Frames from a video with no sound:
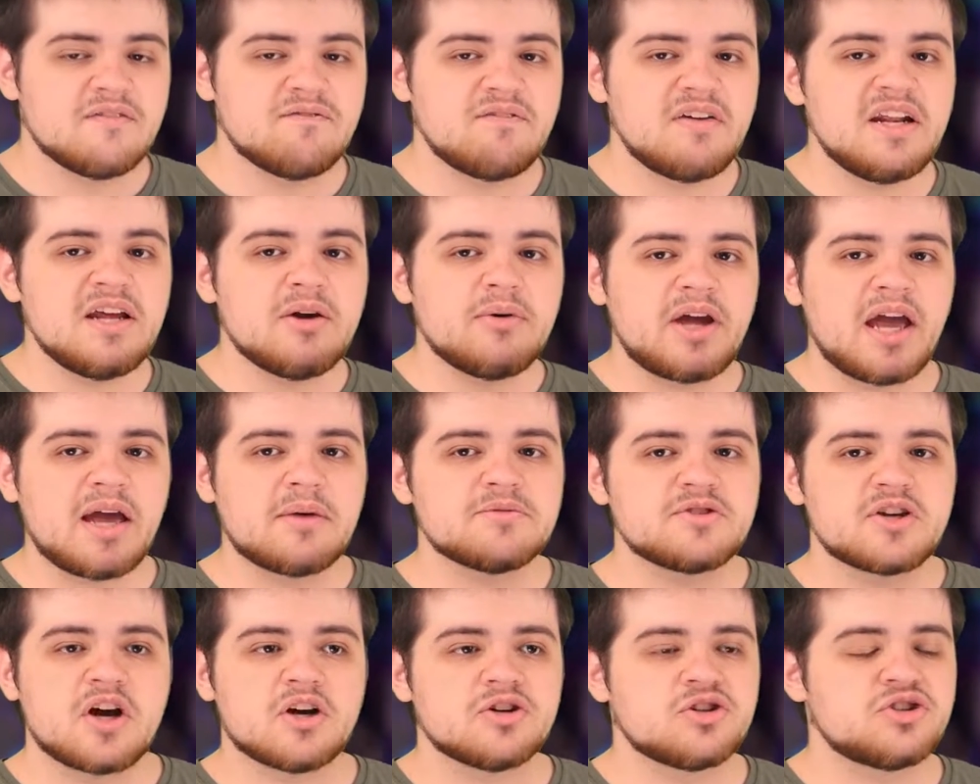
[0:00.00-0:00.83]
Video
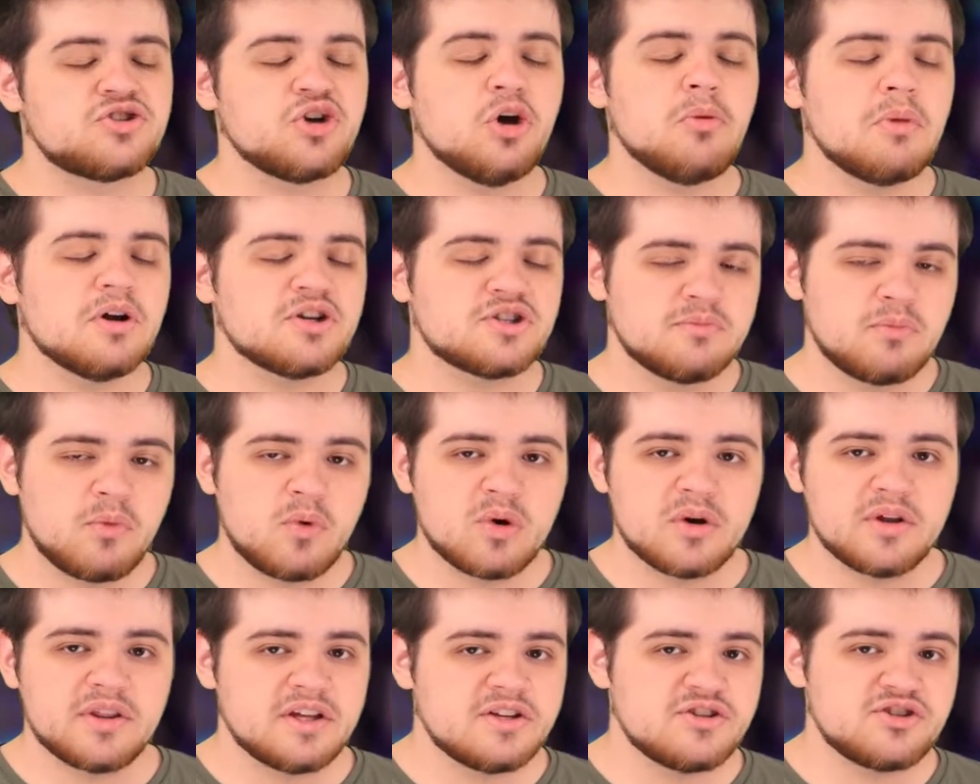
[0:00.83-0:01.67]
games are so much
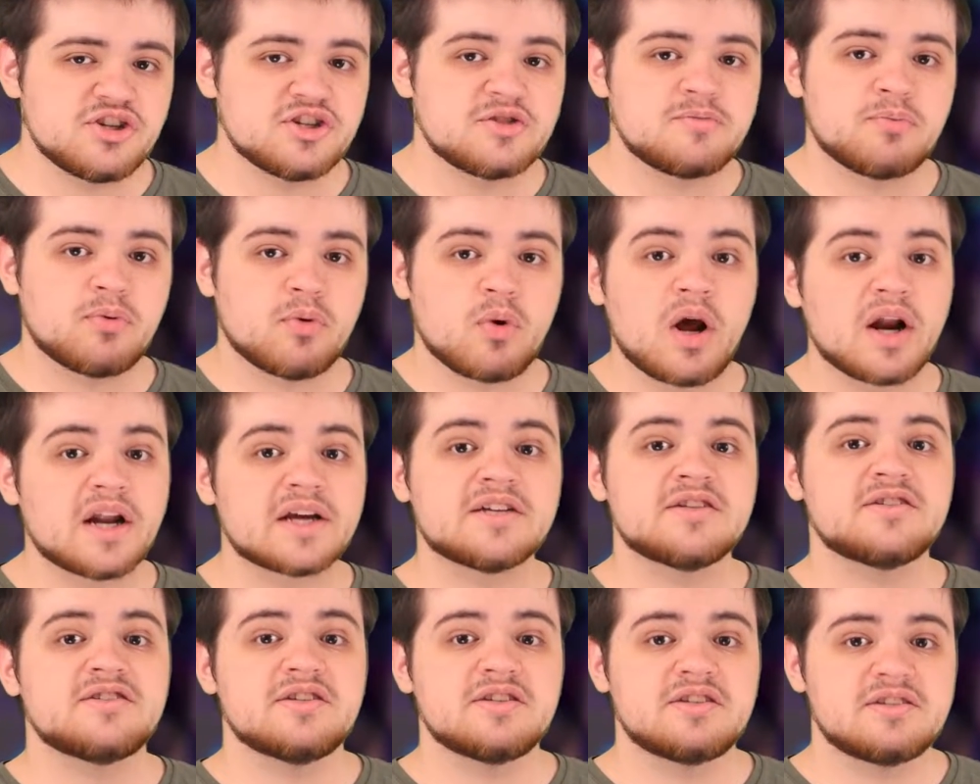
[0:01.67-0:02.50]
more than just
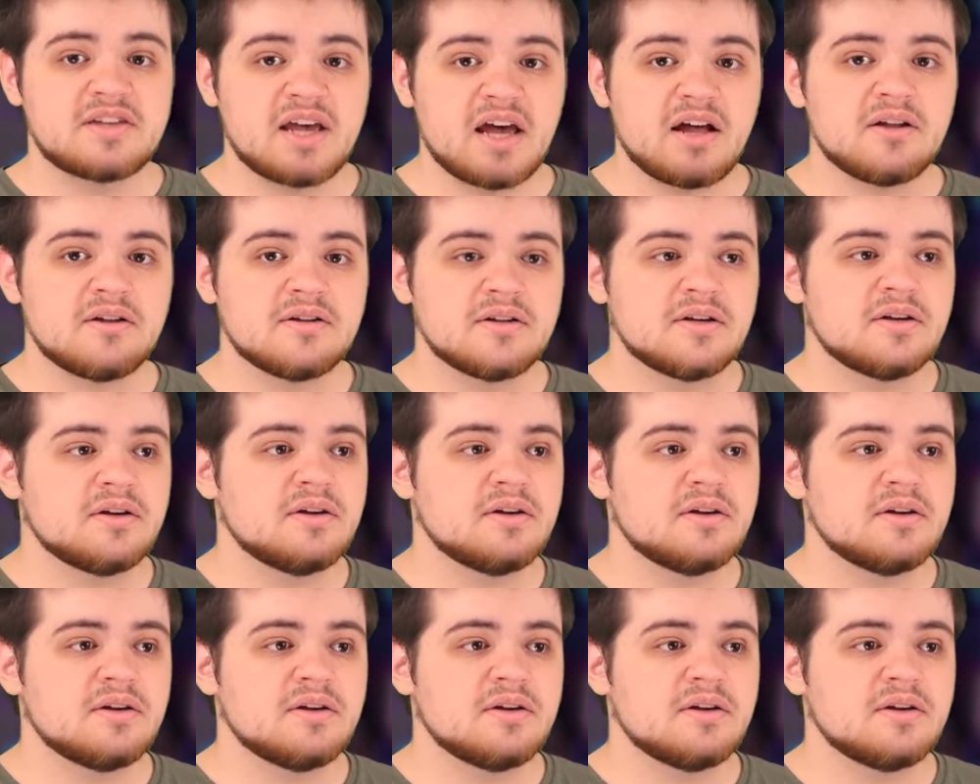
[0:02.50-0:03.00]
products to sell.